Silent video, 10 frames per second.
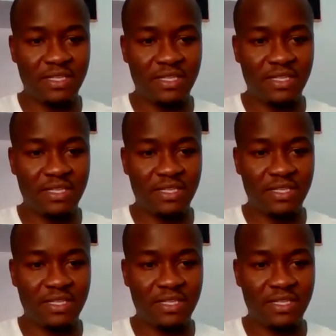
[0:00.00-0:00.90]
for a very
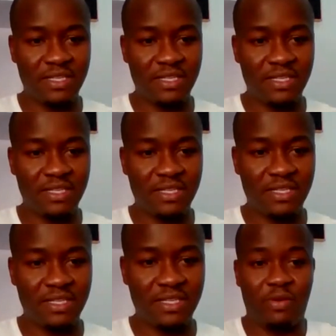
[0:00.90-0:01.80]
long time.
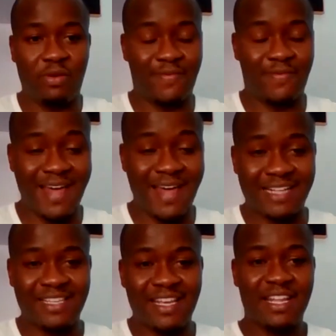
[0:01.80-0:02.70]
And I'm not stopped
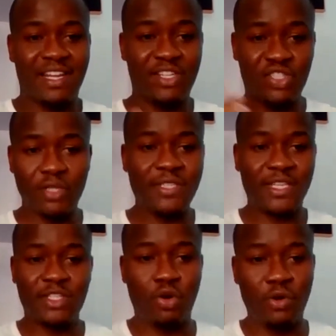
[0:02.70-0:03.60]
now. In fact, the
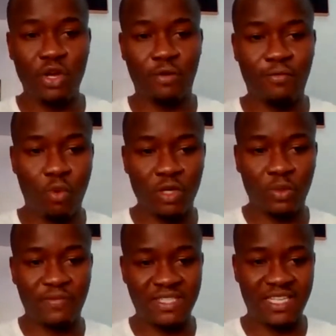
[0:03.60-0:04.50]
success story of what
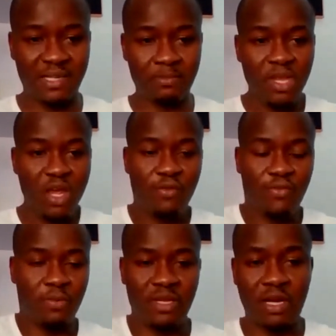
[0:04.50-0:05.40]
we've seen
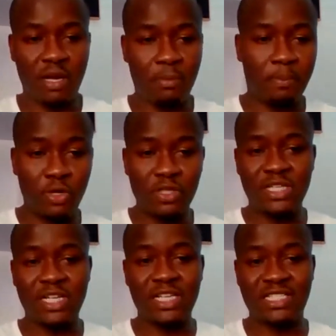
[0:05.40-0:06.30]
from projects
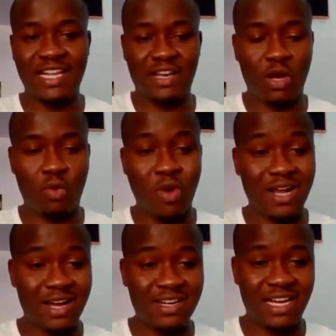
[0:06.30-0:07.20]
like Wakanda
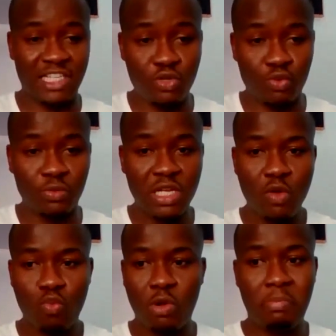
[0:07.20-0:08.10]
Inu will
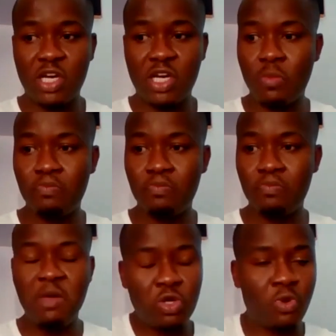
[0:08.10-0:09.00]
become a much more
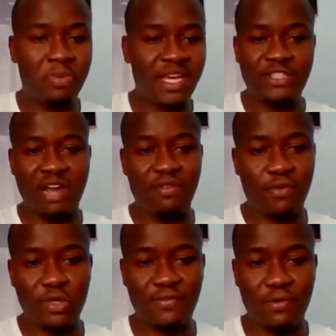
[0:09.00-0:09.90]
bigger driving force
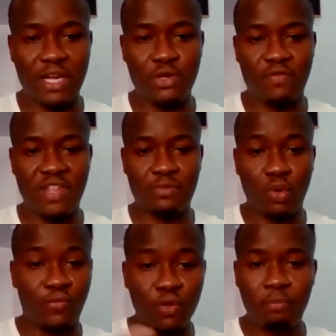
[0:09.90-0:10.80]
for any of them. So if you're
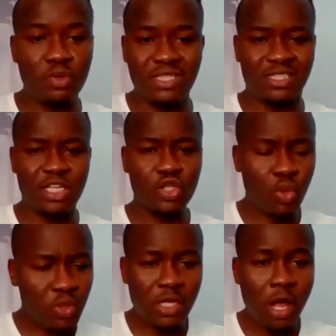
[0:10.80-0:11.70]
building, don't
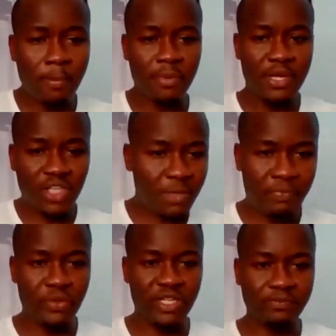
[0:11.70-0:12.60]
stop, keep building.
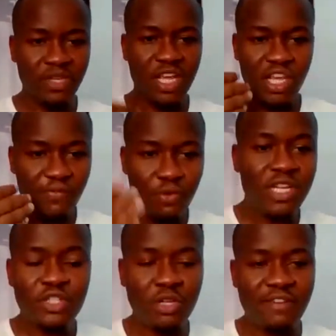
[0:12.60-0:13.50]
If you need to
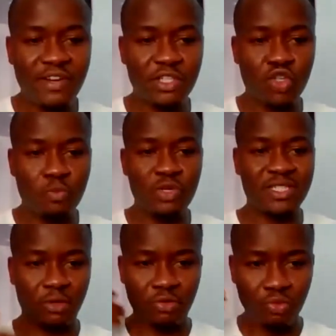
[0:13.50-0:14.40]
leverage on the community,
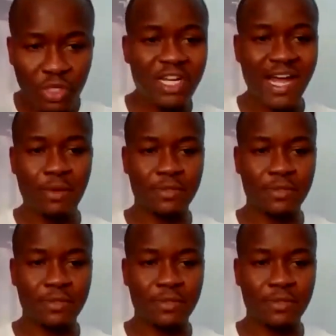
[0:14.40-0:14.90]
reach out.